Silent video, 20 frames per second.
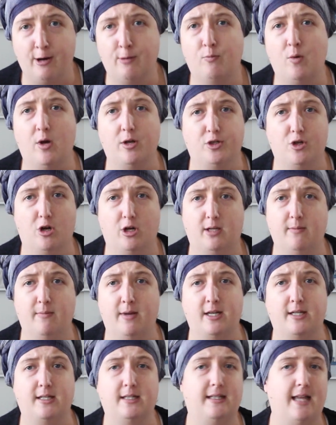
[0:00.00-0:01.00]
well
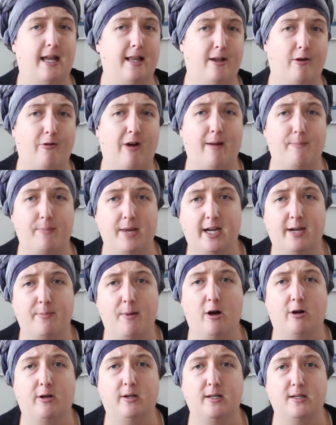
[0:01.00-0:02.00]
documented that there are
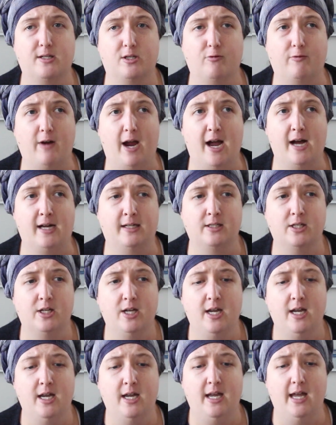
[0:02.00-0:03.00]
pickpocketers around,
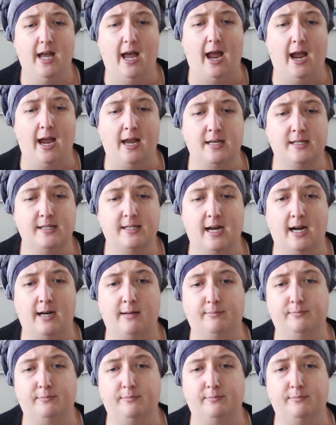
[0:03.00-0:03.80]
and